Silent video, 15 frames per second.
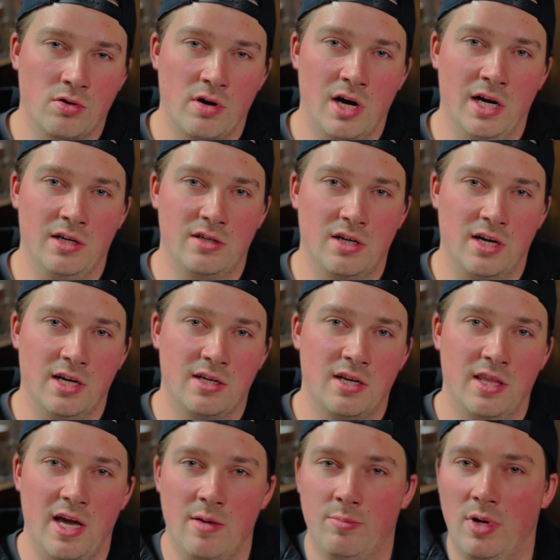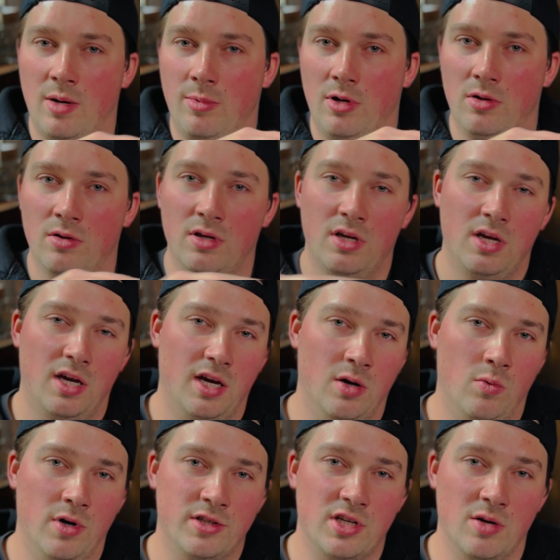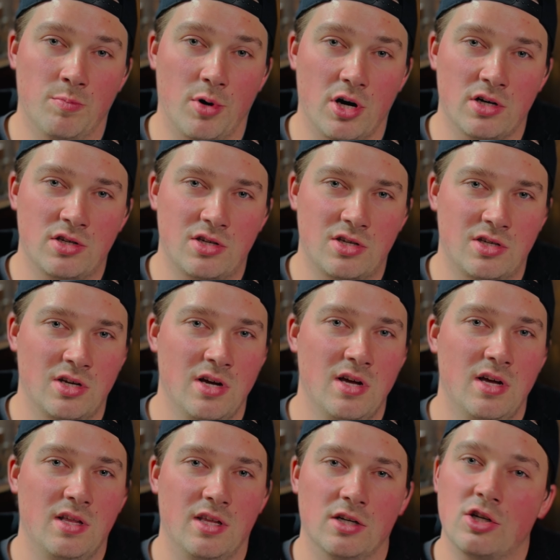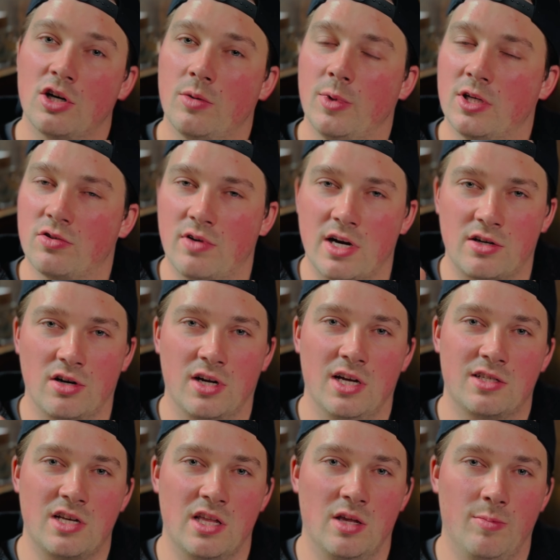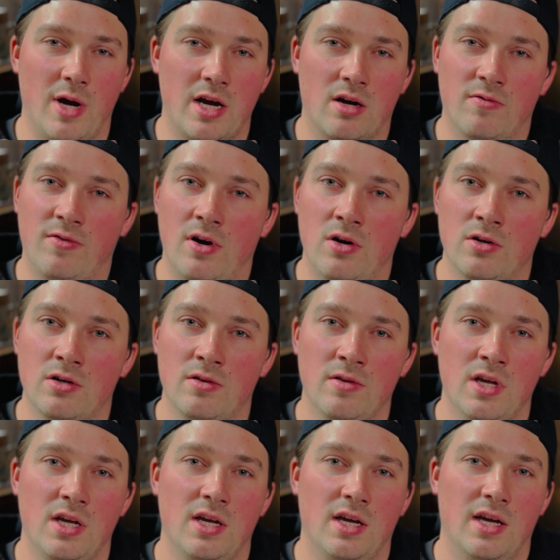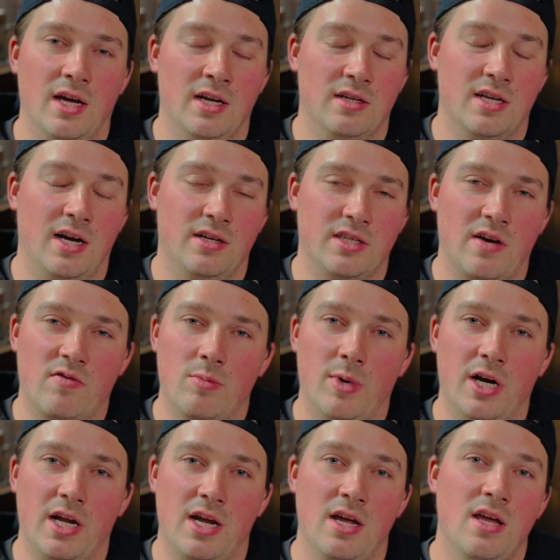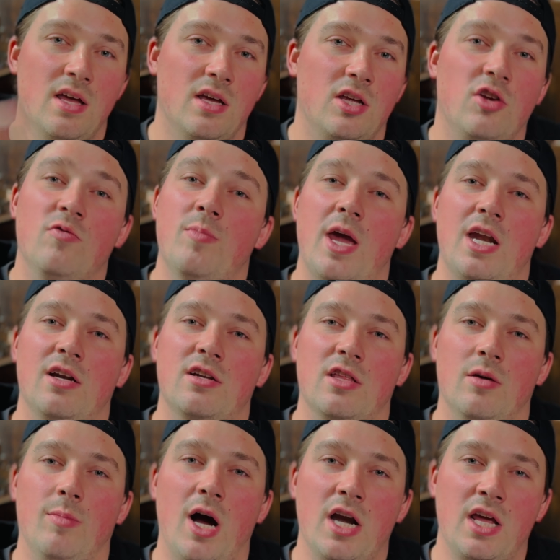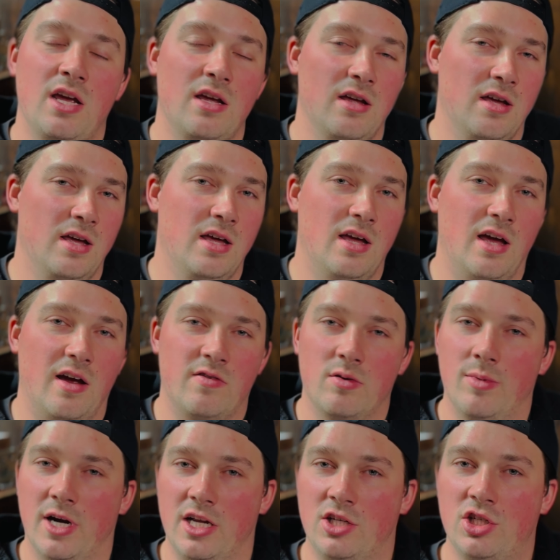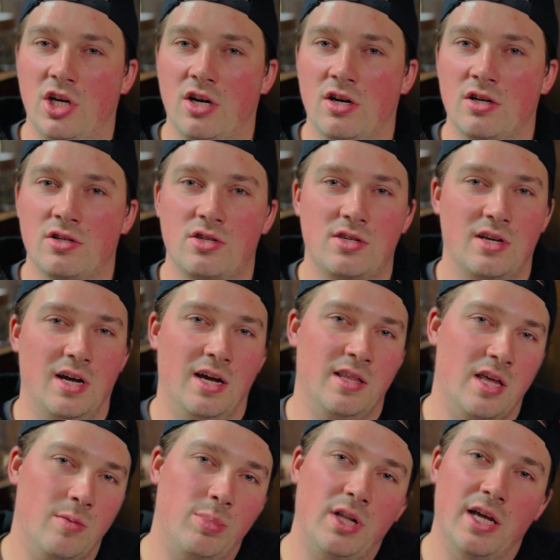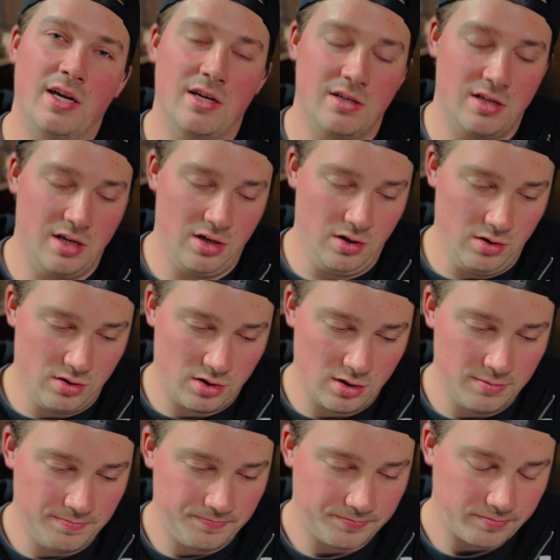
grind to get to that bubble. And once it bursts, the tournament director gets on the microphone and tells everybody, "You've made it to the money." Everybody cheers, and then play continues.